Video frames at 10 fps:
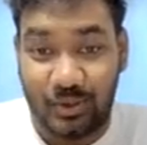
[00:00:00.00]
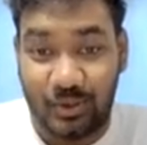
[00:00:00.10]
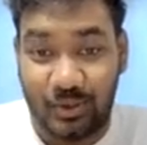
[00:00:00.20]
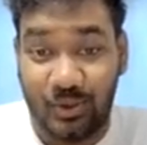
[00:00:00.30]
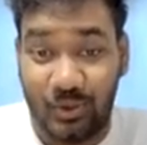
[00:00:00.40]

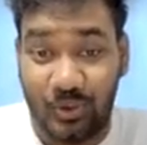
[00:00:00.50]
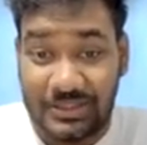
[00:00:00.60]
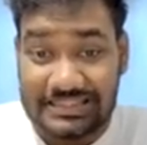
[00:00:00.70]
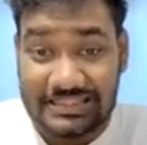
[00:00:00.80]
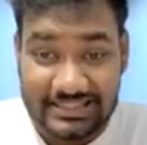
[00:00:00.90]

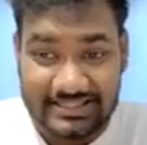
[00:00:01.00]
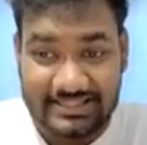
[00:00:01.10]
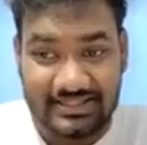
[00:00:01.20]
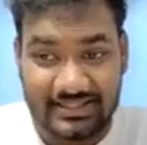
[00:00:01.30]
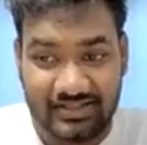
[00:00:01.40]
closeness.
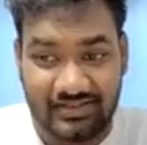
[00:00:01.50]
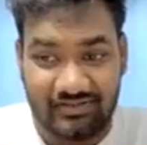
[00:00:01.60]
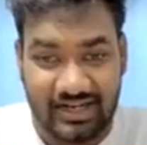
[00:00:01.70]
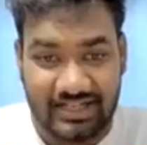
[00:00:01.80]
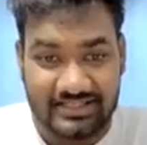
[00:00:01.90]

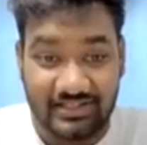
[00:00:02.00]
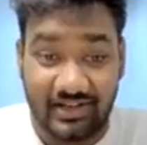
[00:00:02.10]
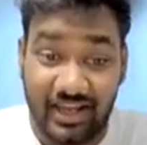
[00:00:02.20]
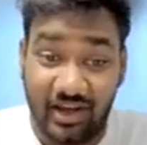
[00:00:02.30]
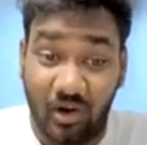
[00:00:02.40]
What else?
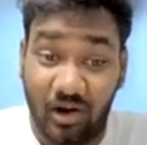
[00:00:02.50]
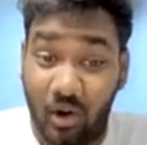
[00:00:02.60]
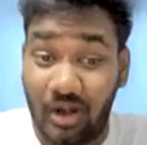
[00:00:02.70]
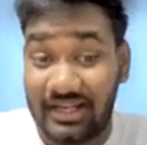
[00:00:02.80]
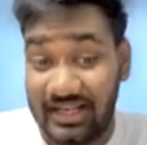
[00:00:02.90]
Okay,
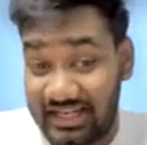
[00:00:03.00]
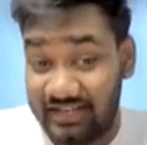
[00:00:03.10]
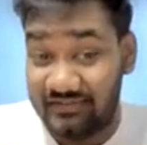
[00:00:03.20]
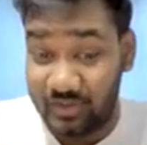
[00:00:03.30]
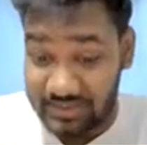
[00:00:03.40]

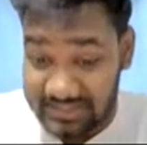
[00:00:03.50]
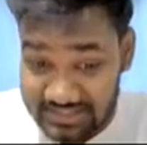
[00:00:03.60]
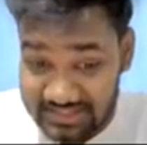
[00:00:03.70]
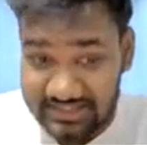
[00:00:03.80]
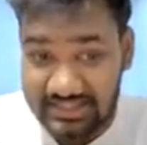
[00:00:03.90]
alternative
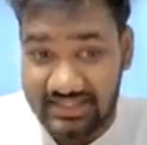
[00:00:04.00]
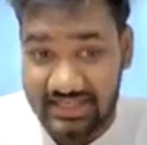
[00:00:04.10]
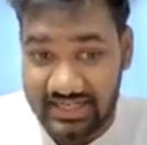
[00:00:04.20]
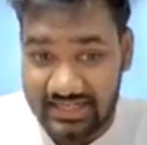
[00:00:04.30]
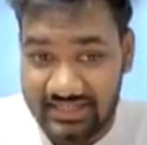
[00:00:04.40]
users.
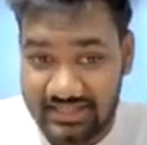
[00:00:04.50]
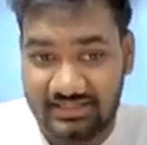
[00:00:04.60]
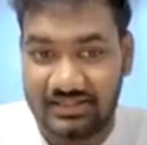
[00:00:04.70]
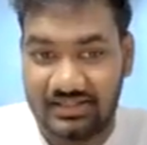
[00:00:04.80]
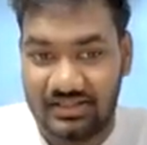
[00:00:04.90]
Correct.
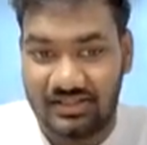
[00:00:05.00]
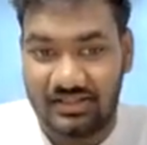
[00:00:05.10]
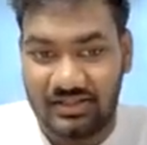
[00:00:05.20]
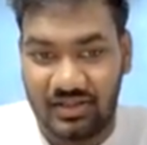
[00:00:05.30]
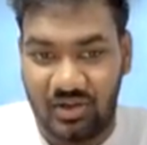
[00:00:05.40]

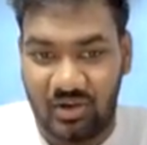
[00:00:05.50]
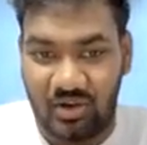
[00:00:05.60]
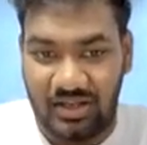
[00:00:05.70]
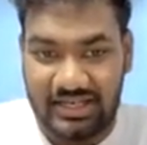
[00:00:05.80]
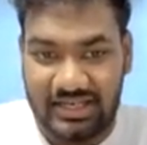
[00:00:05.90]

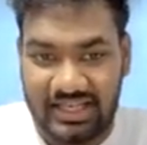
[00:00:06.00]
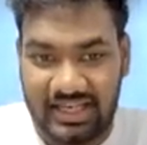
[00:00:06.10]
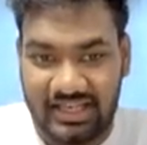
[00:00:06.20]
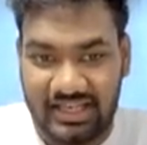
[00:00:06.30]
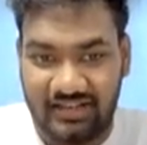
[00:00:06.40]

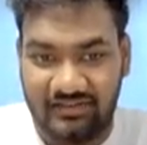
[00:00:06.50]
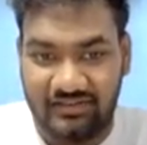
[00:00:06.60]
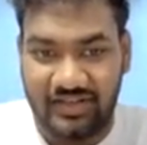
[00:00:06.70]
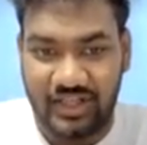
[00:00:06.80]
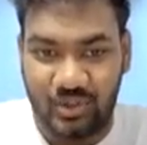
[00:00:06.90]
Alternative
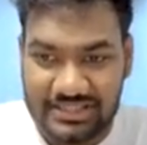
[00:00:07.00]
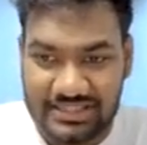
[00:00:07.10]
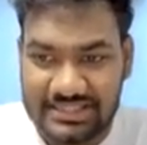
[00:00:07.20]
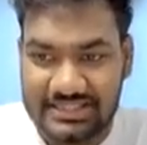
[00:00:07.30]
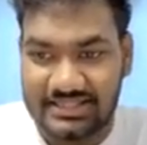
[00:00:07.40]

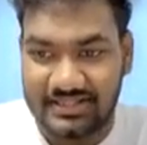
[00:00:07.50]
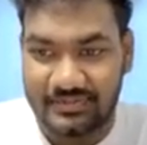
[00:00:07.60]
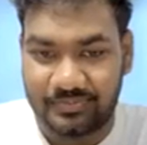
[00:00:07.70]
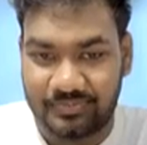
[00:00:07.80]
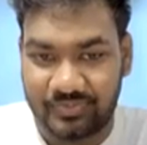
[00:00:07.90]
users
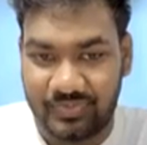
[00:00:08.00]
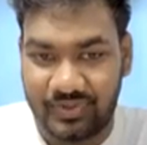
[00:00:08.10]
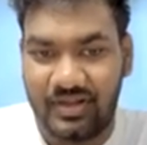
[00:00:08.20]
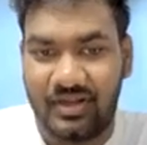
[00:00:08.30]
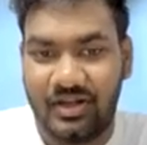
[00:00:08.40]

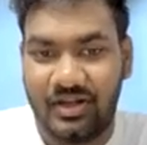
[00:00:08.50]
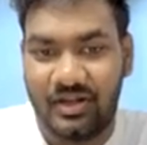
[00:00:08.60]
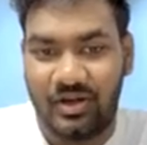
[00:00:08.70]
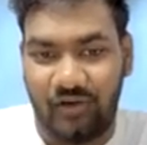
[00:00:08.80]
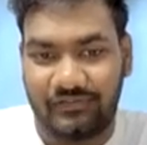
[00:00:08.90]

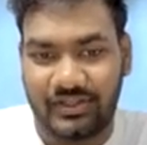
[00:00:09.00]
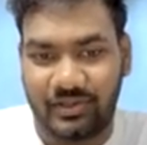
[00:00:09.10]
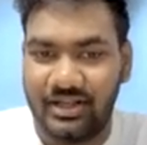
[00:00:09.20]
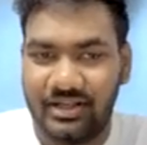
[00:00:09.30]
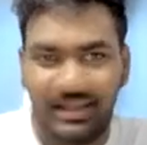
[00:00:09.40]
of the
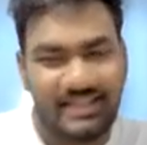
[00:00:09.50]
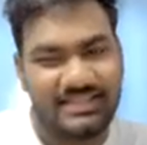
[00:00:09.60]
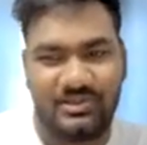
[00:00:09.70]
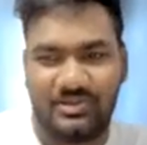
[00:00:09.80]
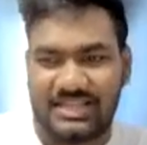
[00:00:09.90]
good. Okay,
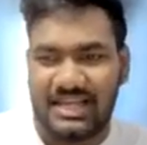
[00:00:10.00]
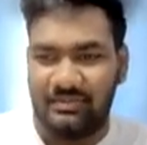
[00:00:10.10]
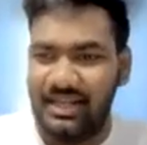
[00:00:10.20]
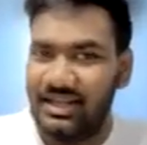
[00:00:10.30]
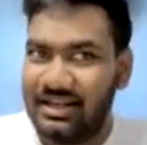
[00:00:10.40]
so those can
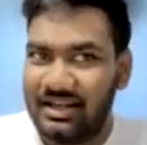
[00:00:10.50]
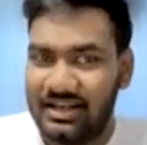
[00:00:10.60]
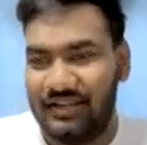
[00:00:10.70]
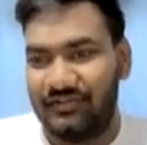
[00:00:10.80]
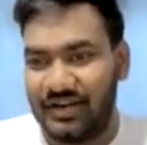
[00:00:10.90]
be
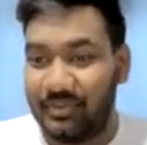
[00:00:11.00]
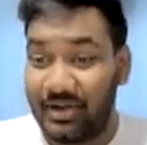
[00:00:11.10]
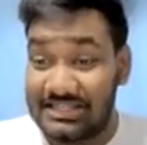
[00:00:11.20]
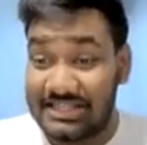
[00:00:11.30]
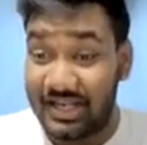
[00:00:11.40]
different
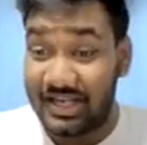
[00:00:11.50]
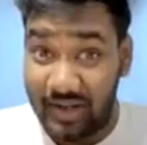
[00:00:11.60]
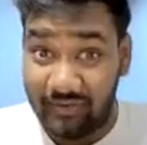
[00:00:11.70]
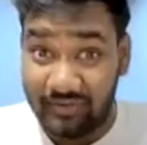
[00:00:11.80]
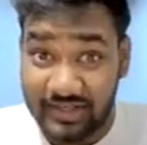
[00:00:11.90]
points that you have.